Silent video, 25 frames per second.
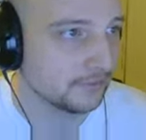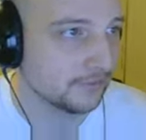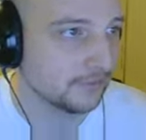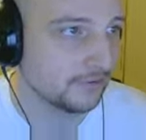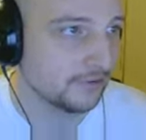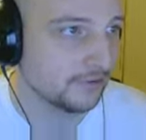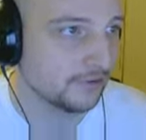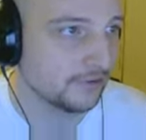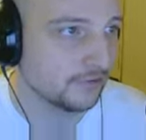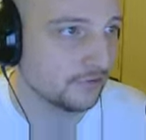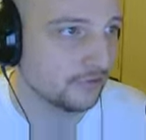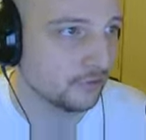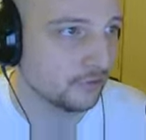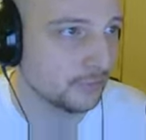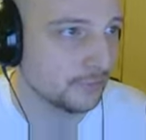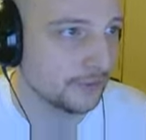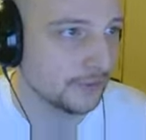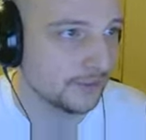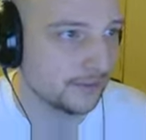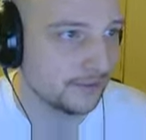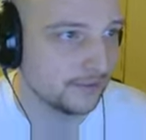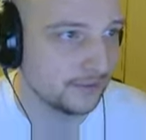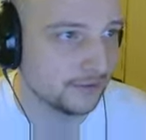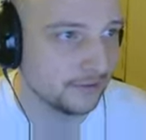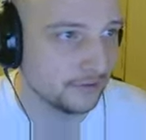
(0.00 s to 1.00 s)

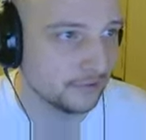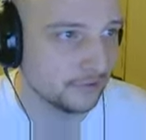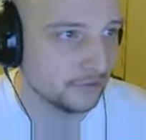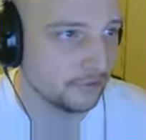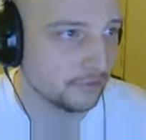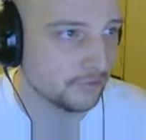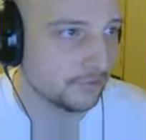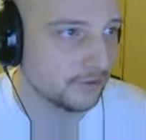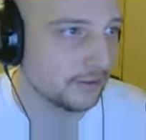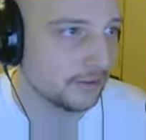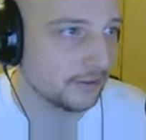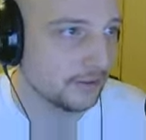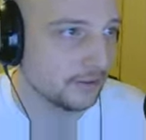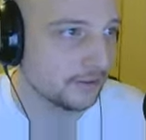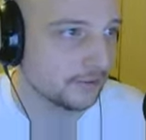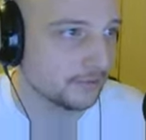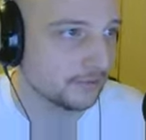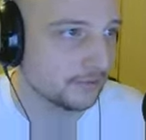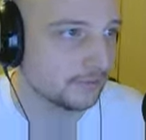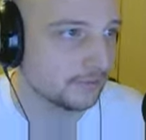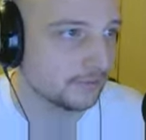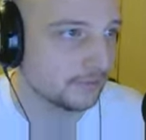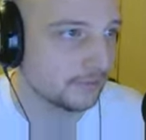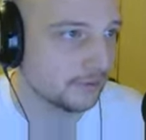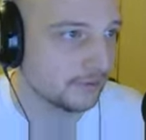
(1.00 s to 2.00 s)
64-bit
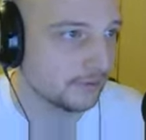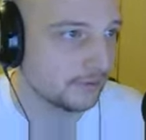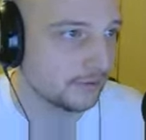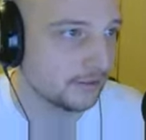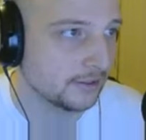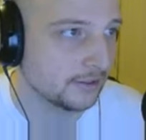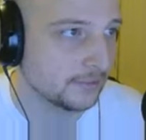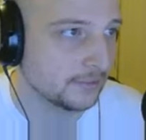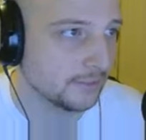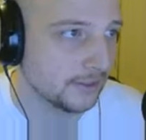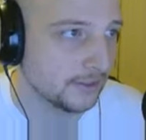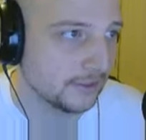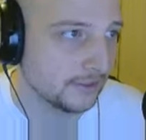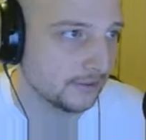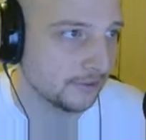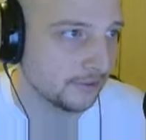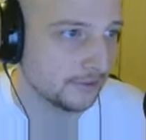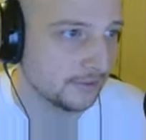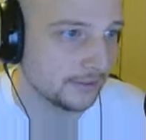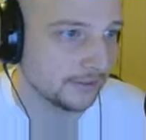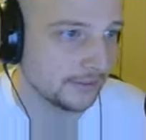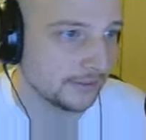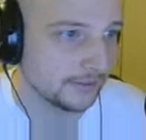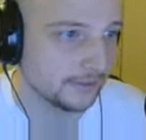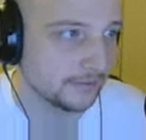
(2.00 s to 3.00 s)
DDR3, gigabit
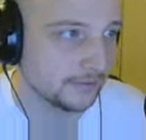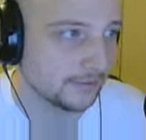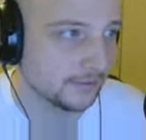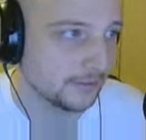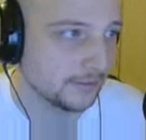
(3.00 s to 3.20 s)
Ethernet.